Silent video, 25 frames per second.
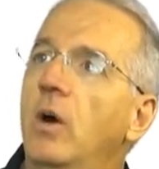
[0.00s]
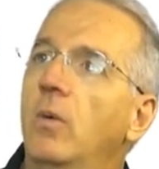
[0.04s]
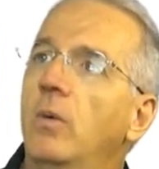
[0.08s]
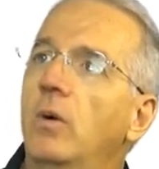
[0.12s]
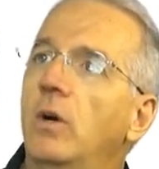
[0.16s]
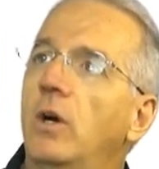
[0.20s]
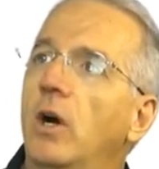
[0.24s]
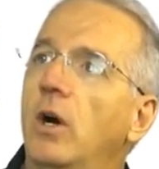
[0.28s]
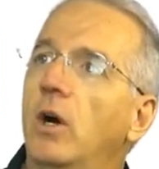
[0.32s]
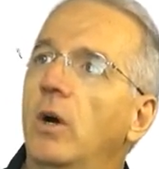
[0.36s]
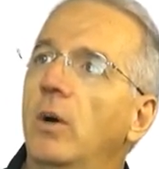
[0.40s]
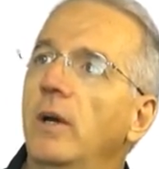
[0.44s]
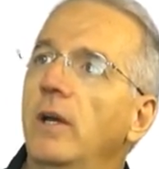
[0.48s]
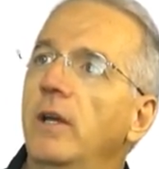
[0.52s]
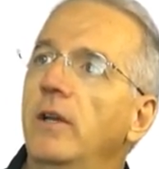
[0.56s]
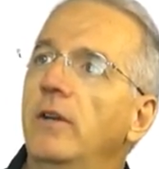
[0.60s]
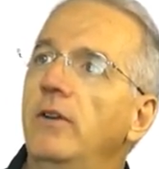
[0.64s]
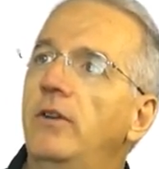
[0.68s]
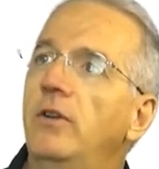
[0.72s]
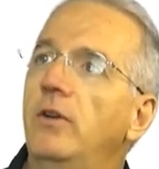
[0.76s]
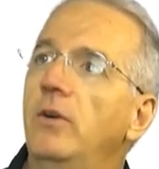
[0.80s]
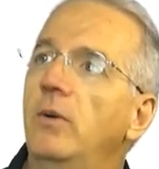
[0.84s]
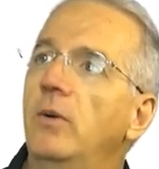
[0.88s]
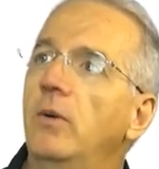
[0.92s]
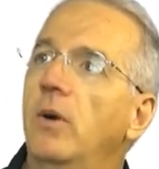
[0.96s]
We'll go
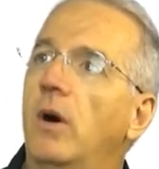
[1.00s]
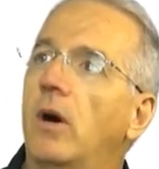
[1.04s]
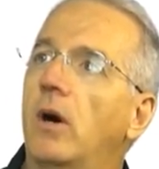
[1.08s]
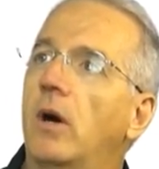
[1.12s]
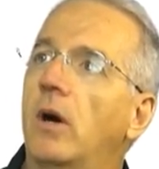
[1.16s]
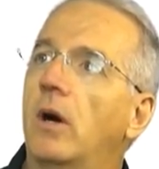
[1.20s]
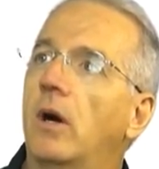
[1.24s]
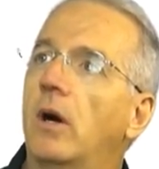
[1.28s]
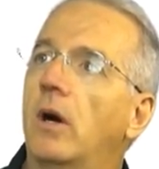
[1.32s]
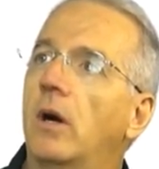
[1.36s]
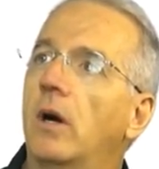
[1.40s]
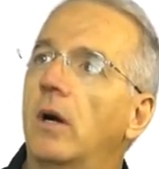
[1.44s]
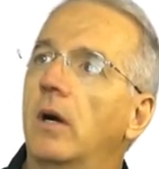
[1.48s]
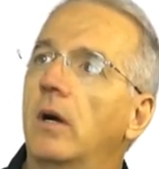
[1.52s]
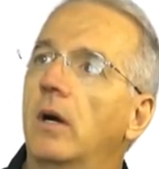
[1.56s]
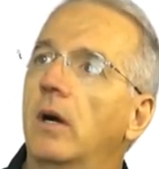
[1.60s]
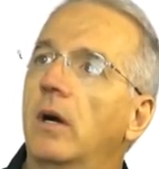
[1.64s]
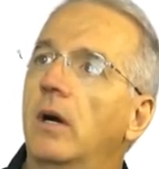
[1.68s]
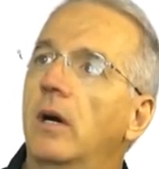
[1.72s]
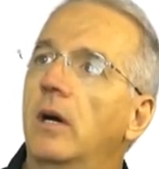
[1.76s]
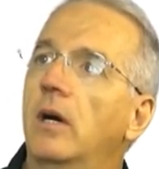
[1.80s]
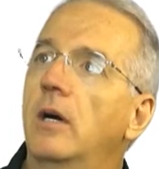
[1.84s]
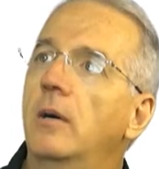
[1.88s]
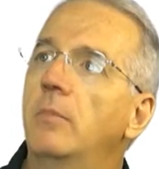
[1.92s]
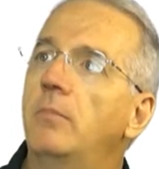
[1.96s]
into our
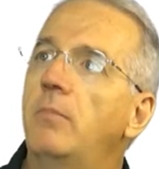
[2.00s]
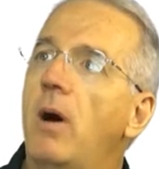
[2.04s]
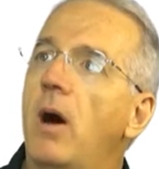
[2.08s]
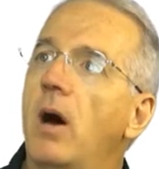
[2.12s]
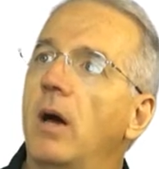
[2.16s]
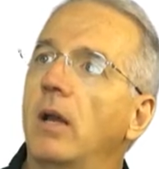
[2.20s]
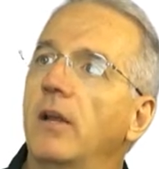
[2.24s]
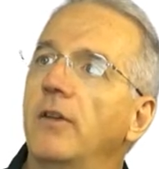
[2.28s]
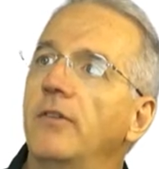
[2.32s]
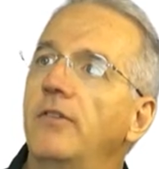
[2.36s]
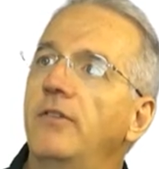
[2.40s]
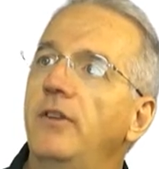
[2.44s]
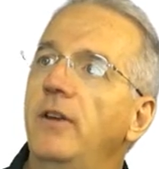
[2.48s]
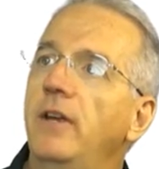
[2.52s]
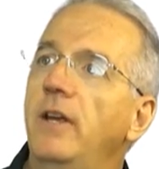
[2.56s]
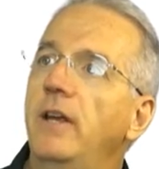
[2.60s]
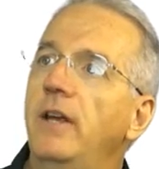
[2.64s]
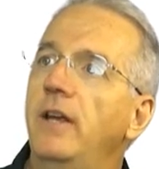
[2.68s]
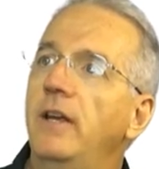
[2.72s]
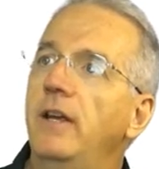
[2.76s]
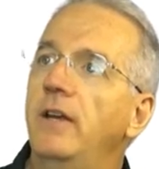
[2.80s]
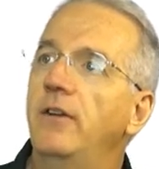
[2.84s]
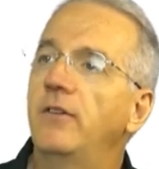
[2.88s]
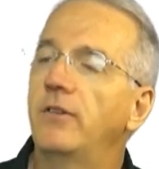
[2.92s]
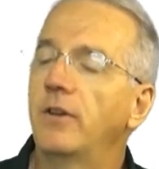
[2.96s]

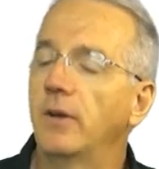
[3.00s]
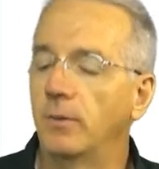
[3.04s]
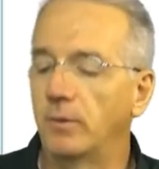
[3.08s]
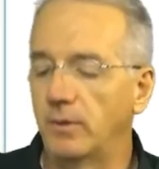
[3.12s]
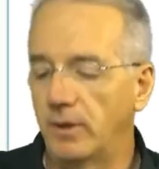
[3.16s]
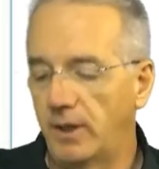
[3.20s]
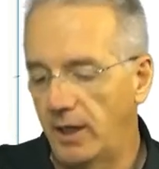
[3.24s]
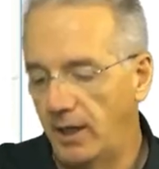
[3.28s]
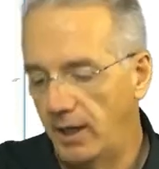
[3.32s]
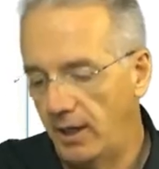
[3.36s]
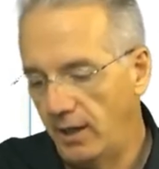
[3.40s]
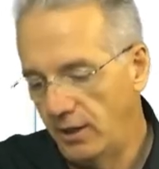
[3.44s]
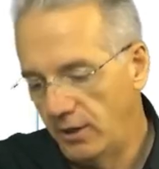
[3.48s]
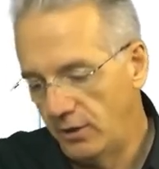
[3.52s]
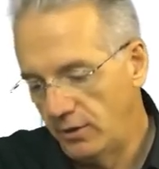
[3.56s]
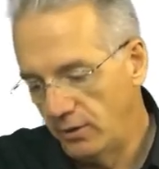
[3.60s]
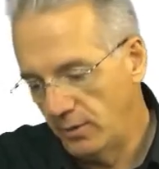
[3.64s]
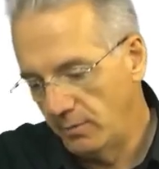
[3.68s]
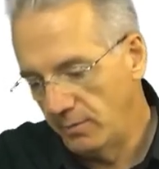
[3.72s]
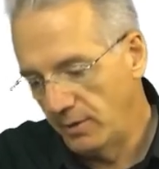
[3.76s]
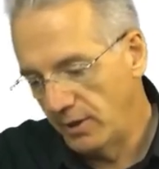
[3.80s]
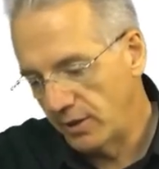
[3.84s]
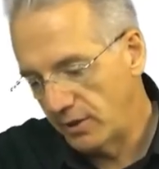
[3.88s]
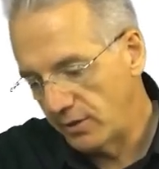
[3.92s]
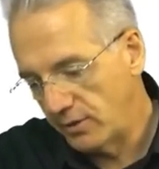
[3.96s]
policies and we'll get into
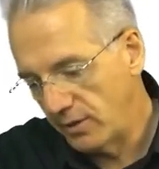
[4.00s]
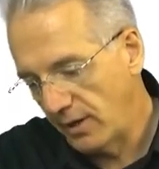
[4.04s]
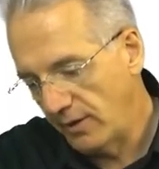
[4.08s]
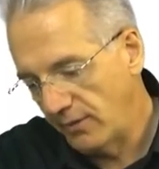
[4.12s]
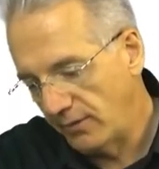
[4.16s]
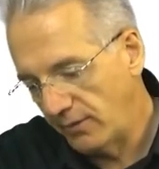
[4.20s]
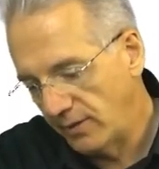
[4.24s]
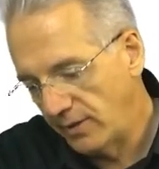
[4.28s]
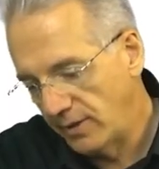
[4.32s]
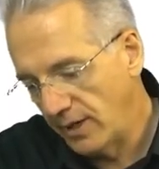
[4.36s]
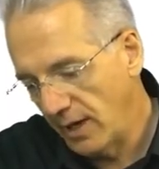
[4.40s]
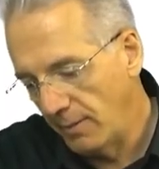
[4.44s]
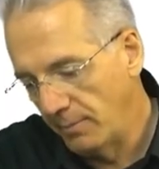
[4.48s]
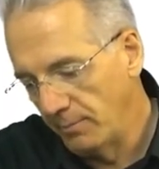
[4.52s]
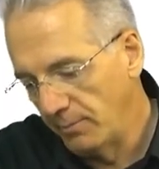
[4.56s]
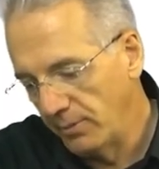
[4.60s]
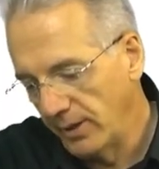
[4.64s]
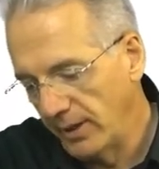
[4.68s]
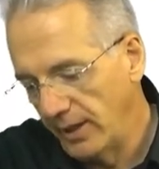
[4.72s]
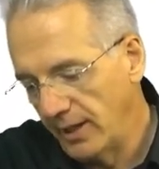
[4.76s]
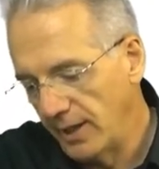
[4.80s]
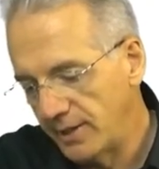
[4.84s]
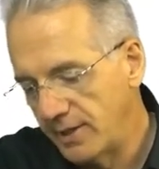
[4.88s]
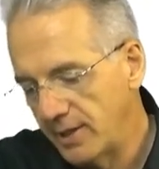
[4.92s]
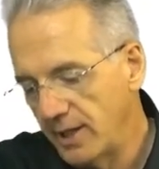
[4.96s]
administrative
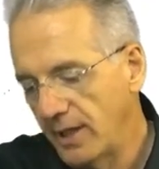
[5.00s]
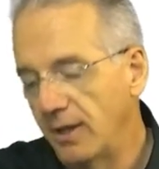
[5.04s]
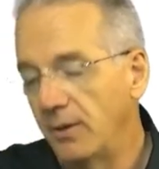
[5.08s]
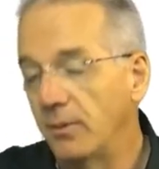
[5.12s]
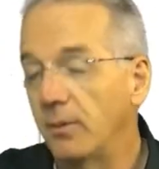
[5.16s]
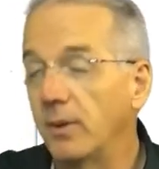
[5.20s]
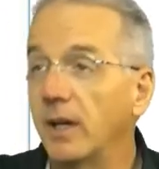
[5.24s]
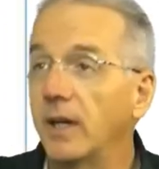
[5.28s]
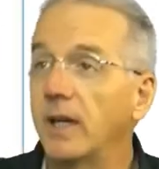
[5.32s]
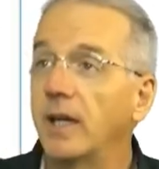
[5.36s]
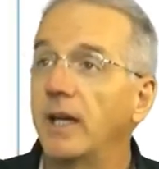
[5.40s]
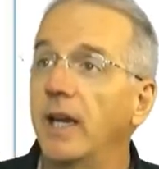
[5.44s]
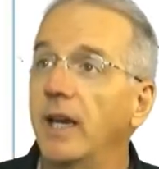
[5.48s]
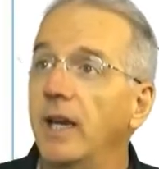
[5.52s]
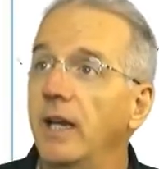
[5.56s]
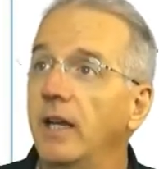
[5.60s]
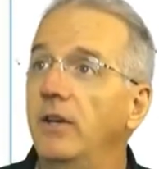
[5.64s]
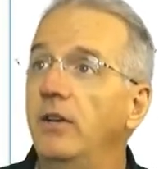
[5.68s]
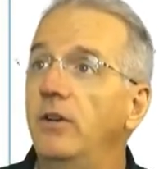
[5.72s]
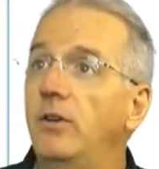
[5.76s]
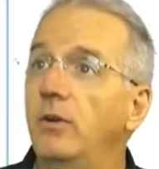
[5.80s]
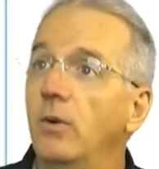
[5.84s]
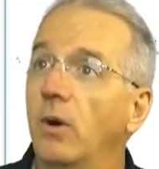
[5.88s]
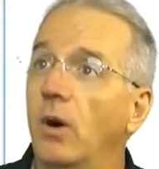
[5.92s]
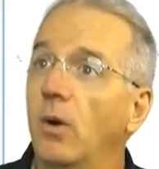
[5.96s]
templates. And then we're going to get
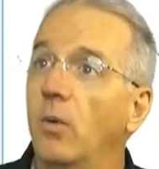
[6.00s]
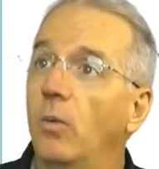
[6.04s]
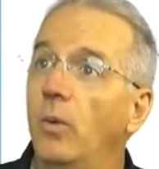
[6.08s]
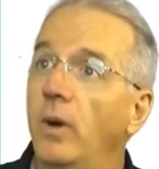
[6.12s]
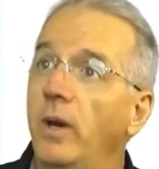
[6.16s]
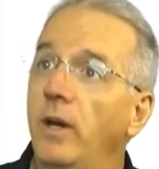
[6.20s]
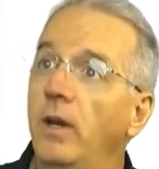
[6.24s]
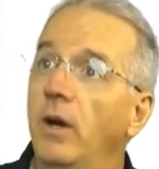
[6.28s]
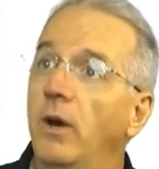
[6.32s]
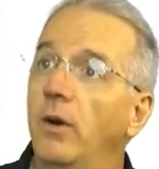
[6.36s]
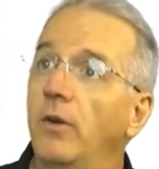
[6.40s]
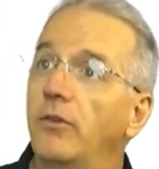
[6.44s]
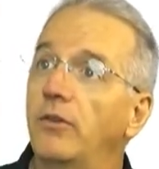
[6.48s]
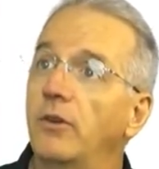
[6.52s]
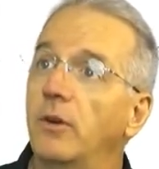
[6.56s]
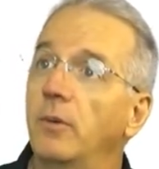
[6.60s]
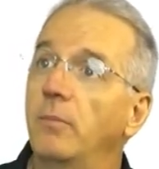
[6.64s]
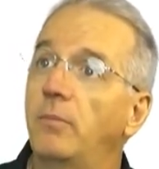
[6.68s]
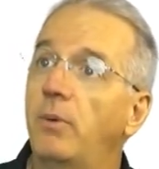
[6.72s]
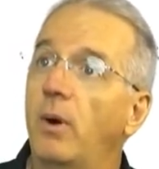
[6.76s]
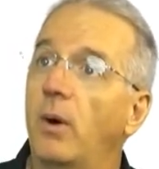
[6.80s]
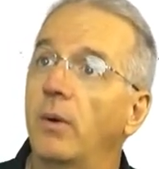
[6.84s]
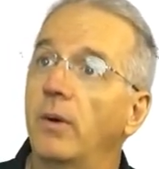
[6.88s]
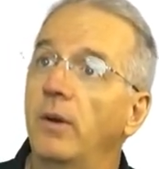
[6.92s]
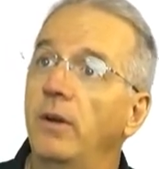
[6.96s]
into our Windows
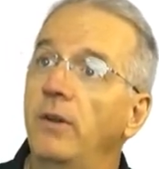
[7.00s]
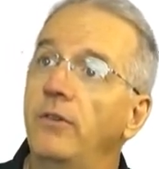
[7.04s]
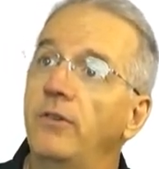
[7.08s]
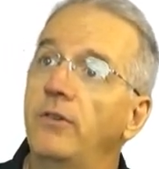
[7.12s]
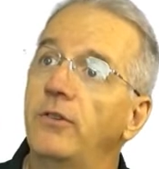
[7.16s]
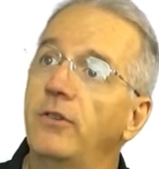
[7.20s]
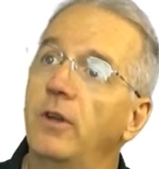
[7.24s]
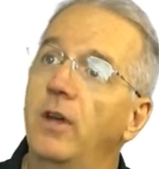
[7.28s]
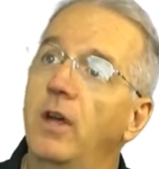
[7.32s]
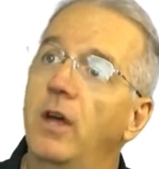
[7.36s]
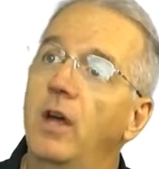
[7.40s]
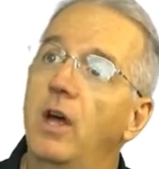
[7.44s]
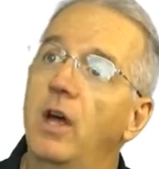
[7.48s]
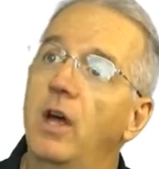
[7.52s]
components,